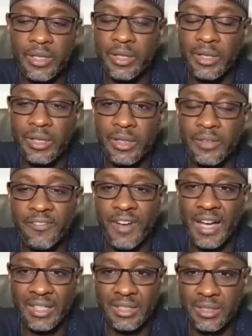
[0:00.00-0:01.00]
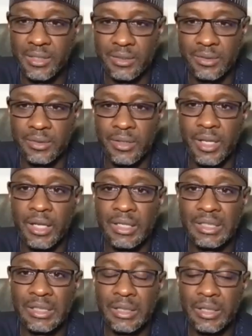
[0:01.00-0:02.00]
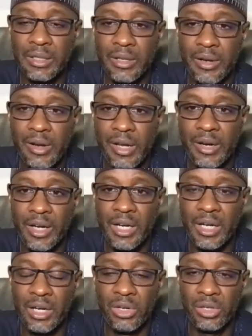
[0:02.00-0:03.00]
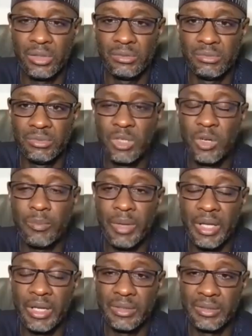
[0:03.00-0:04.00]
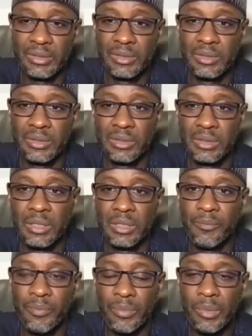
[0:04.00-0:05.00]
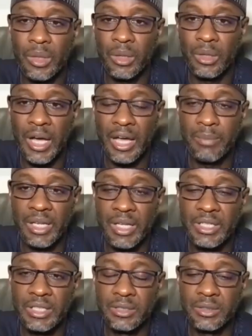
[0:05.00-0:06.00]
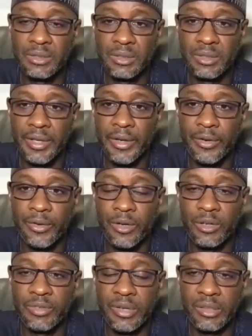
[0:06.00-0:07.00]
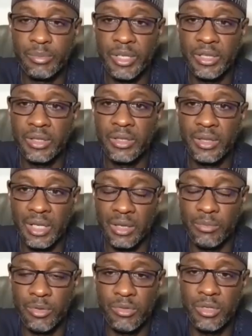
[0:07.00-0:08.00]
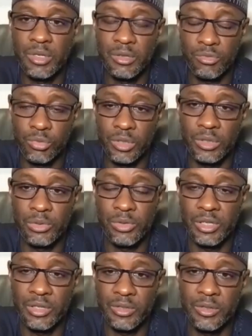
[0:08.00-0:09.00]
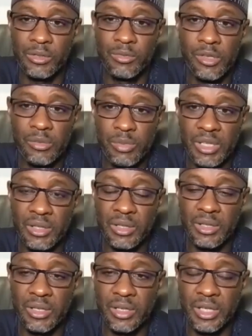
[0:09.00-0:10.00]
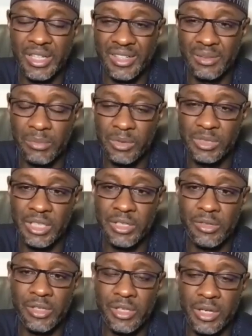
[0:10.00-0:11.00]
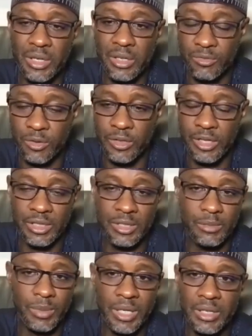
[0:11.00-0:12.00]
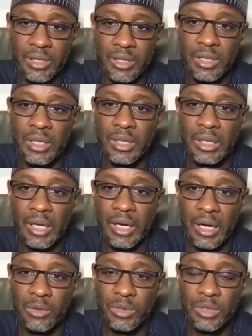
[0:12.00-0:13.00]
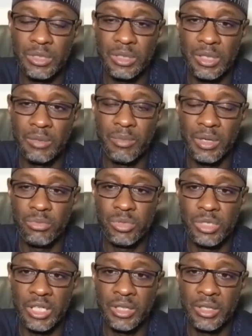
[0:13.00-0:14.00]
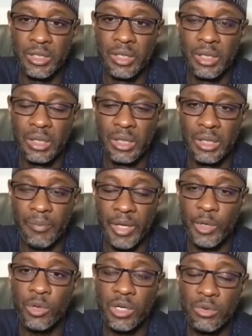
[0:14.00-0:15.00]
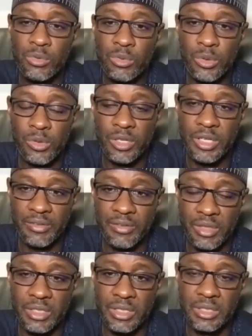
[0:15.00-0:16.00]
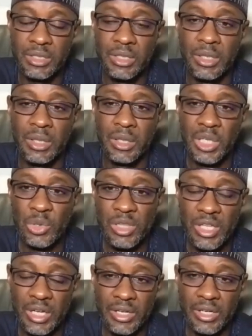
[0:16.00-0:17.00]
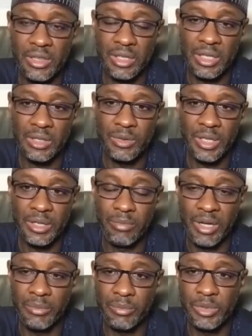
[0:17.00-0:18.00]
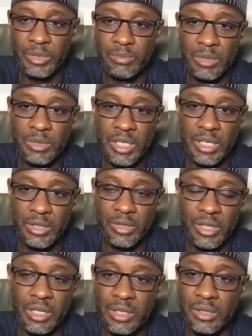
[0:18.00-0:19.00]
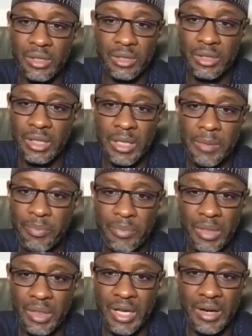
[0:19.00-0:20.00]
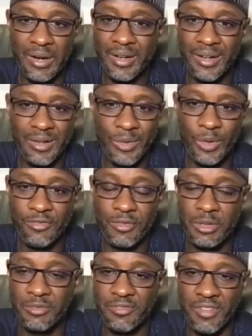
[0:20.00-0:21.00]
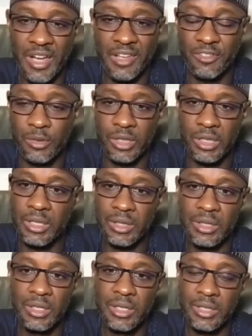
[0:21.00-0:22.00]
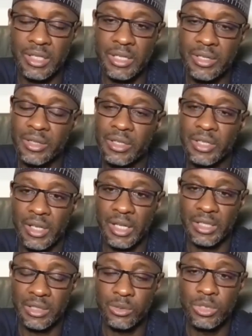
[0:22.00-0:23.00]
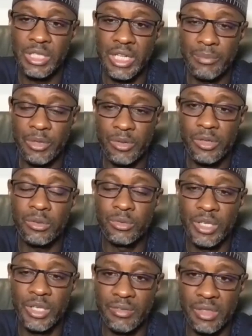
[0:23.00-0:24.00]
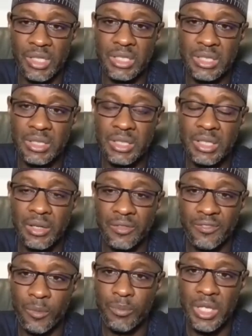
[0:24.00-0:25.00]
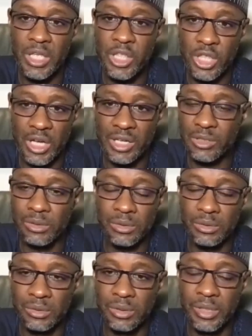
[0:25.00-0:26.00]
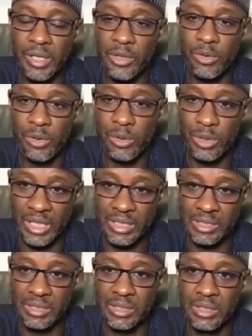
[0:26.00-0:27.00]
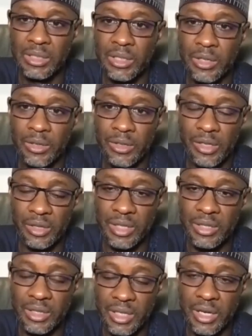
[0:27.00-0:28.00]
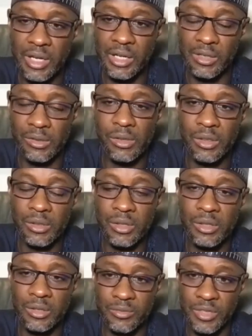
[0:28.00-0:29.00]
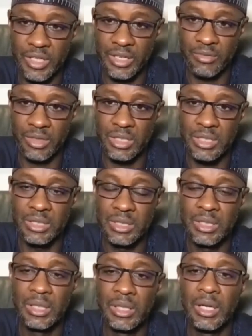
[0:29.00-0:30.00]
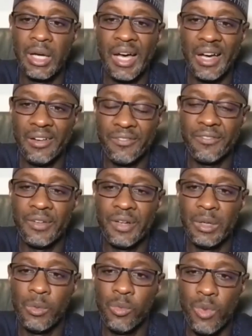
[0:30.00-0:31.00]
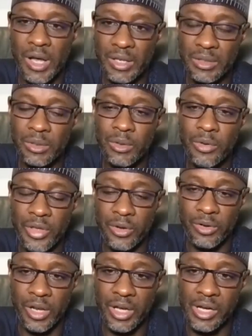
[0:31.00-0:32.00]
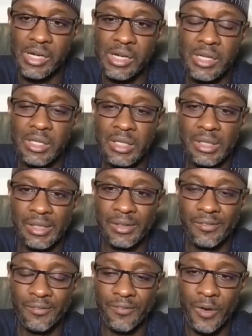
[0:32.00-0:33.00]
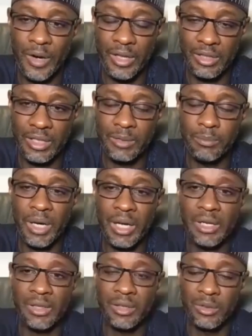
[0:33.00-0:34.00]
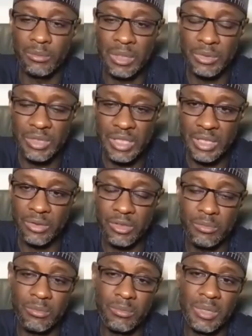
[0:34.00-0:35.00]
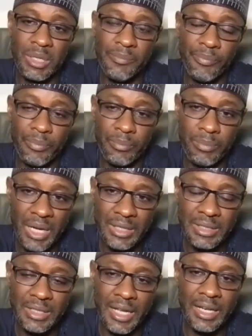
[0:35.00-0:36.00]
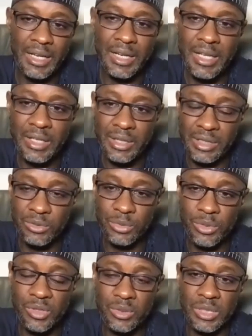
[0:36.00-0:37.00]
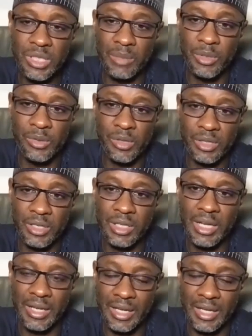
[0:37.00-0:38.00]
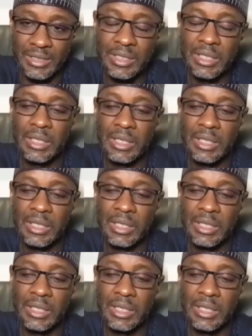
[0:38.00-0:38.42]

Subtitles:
So it is a fact that there are gunmen hibernating in ungoverned spaces, and I'm using this word loosely, ungoverned spaces. These are mountainous areas, forested parts around Abuja. Anyone who knows the FCT knows that it is surrounded by mountainous hills. There are roughly 5 to 6 states that are coterminous to the FCT. From each angle that you look at, the 6 area councils of the FCT have one or the other forested parts or mountainous part that leads into these coterminous states and that